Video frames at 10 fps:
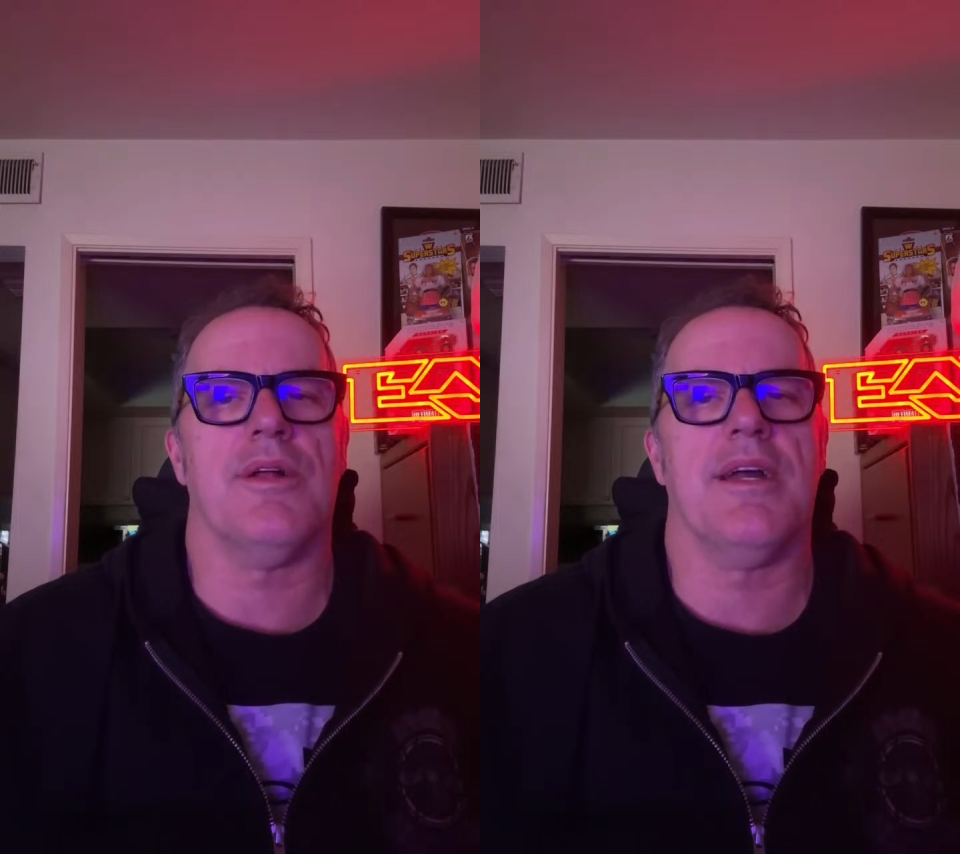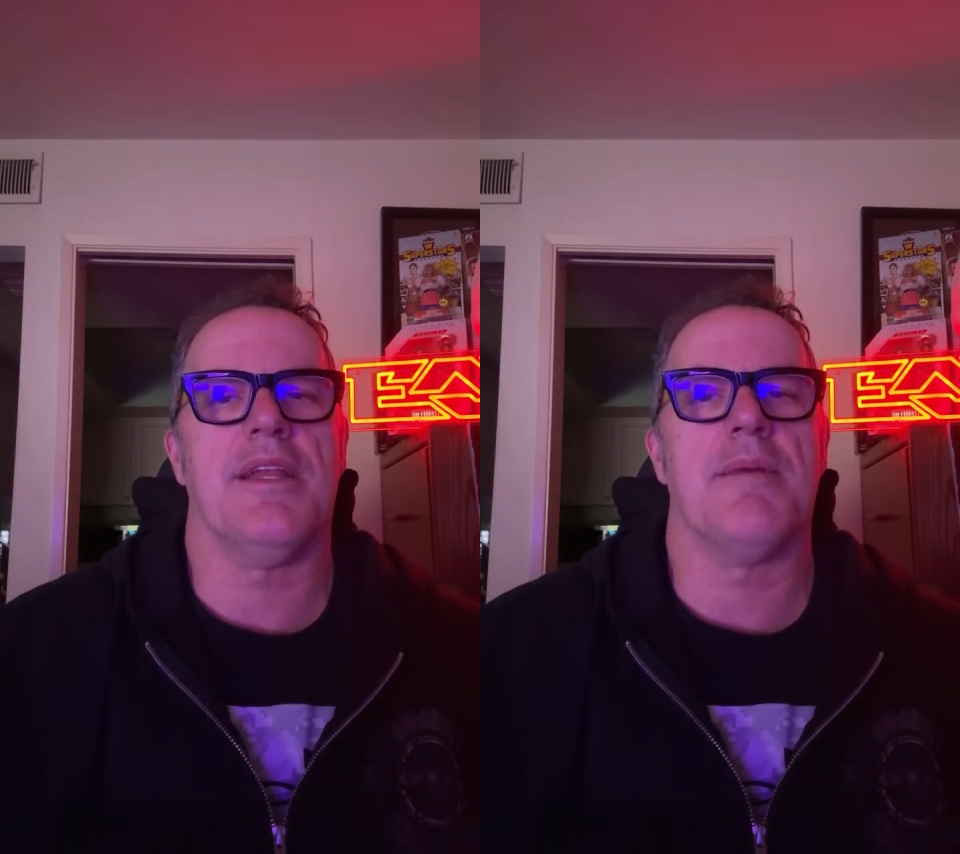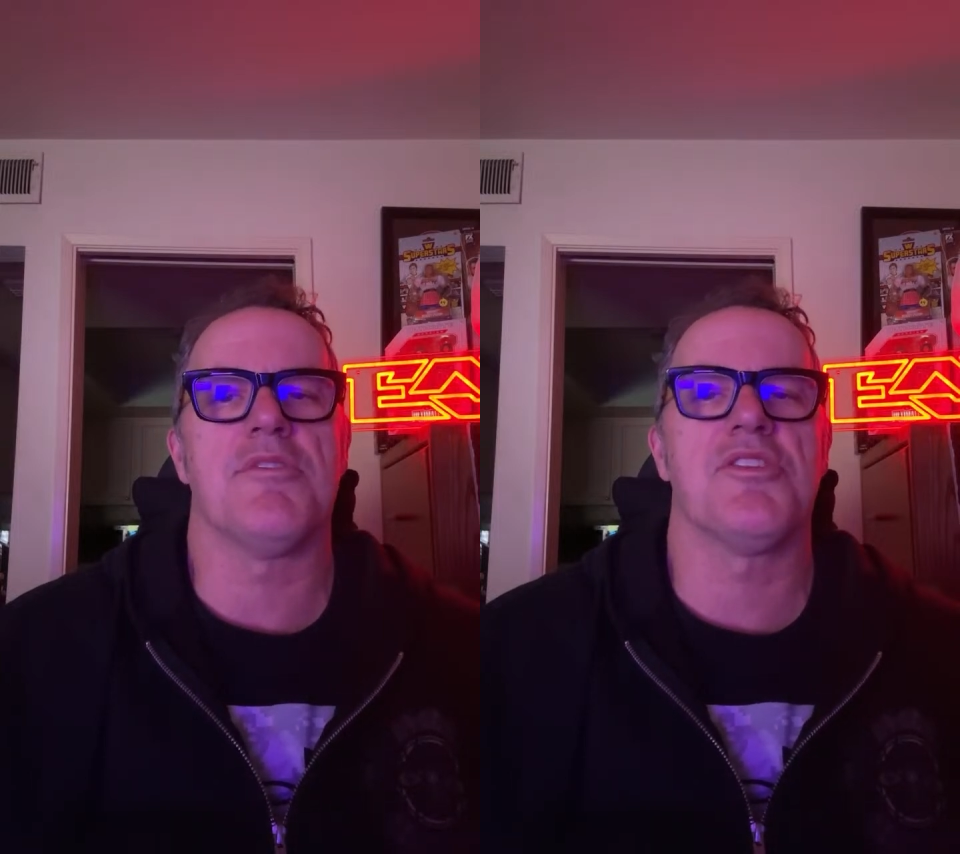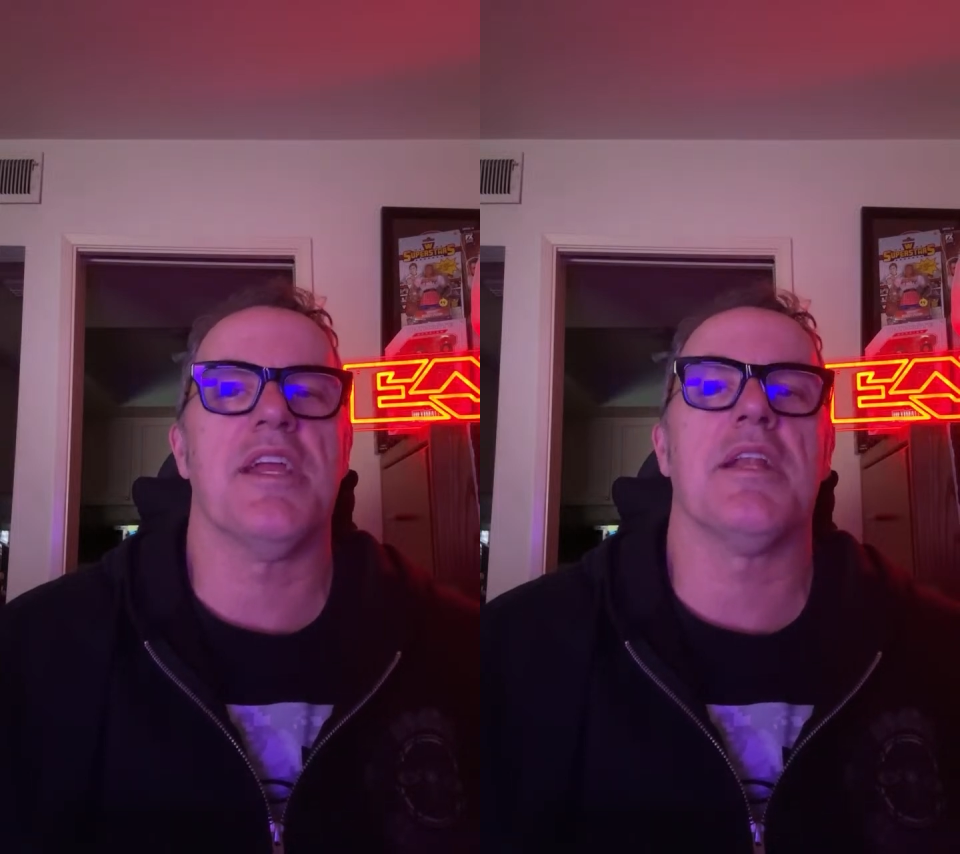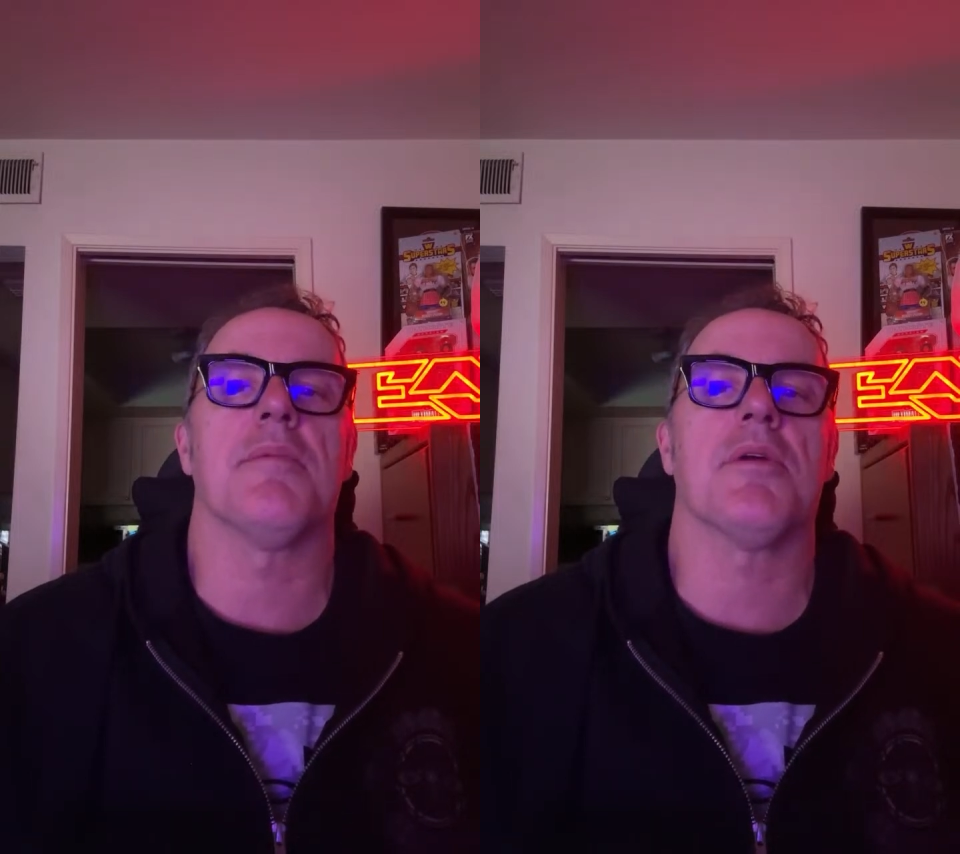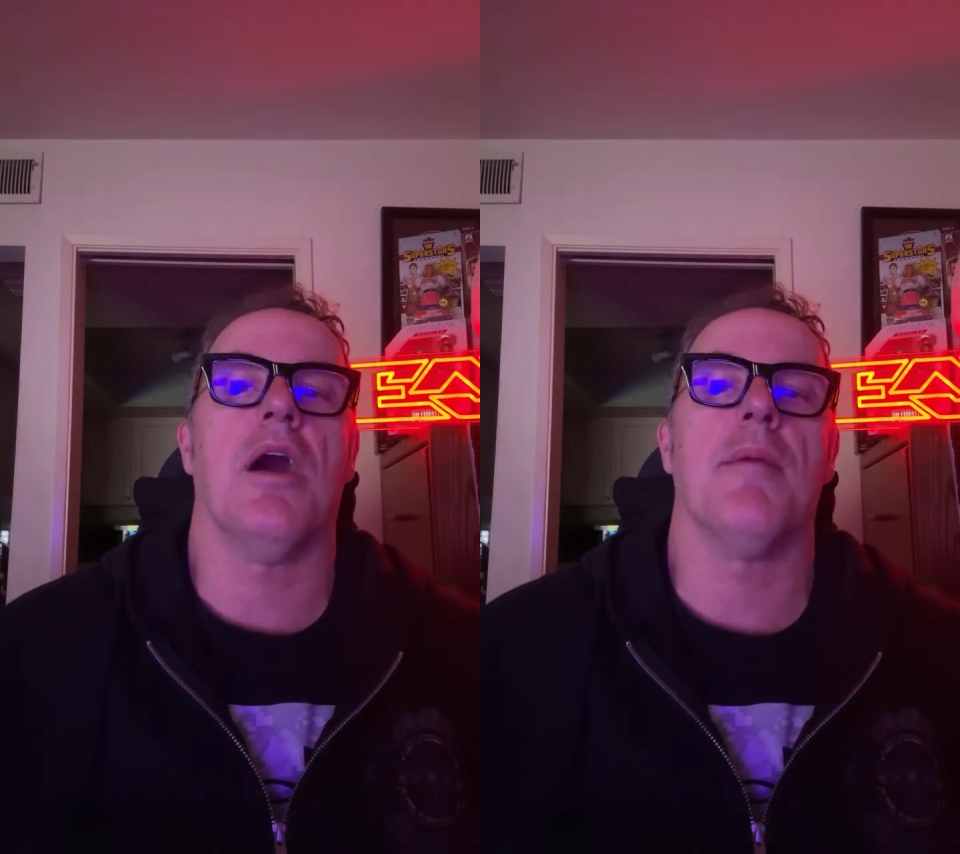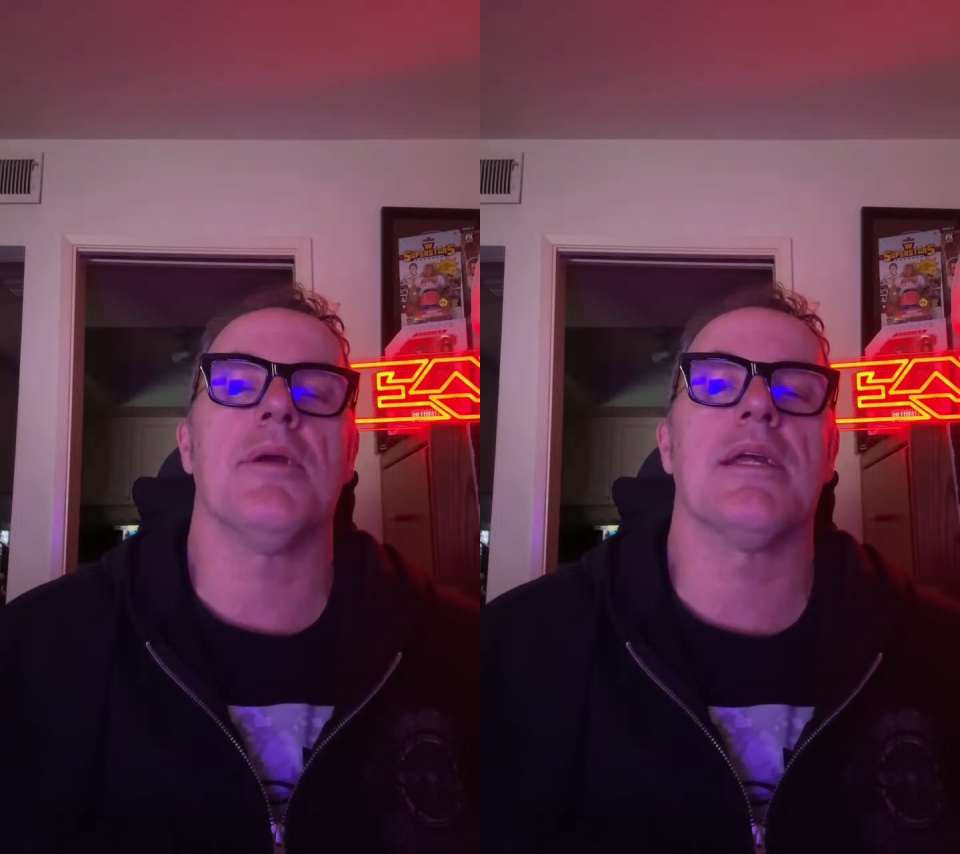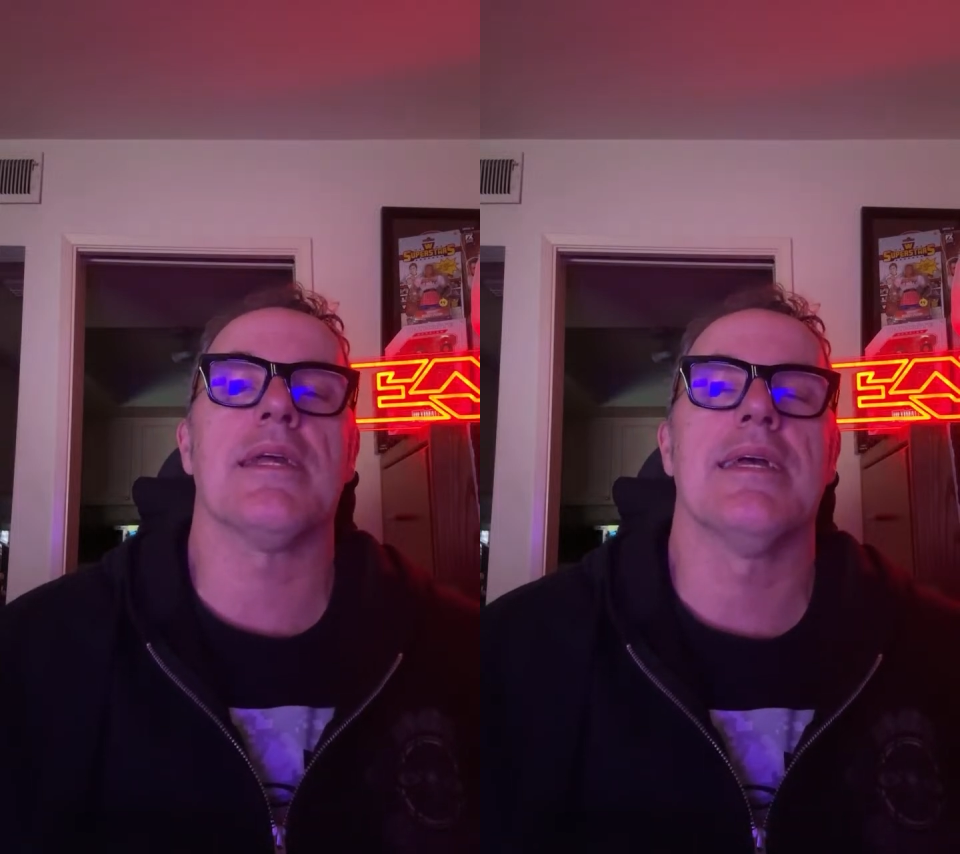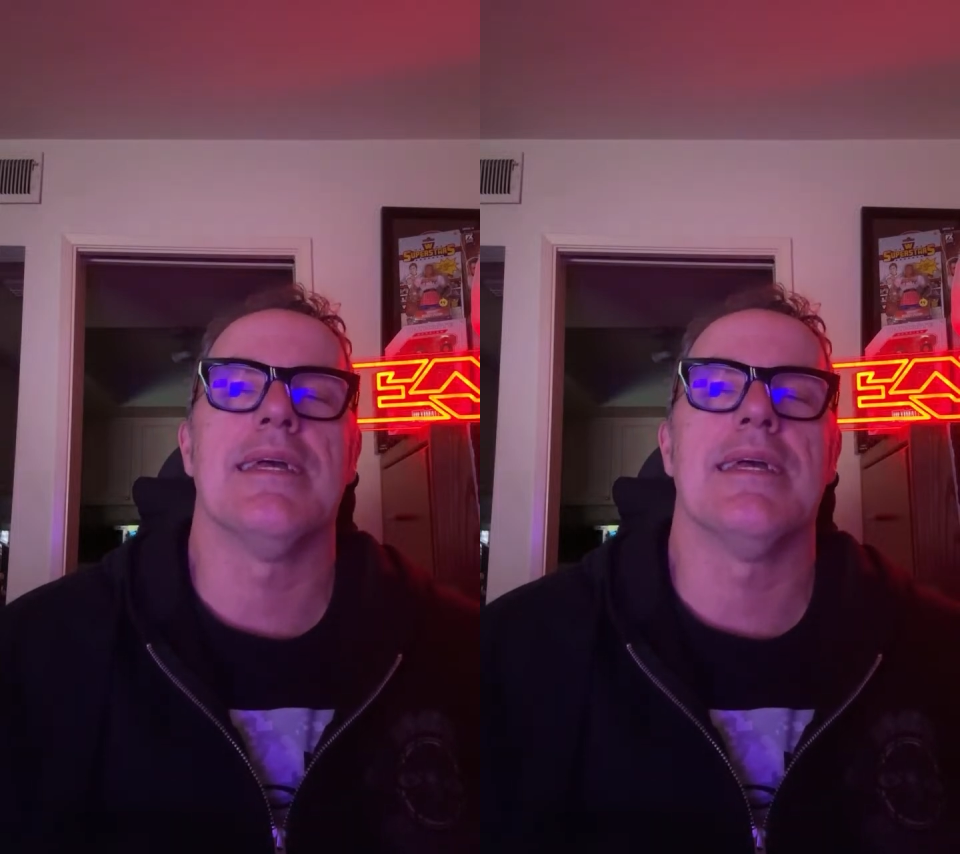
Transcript: and I'm a stand-up comic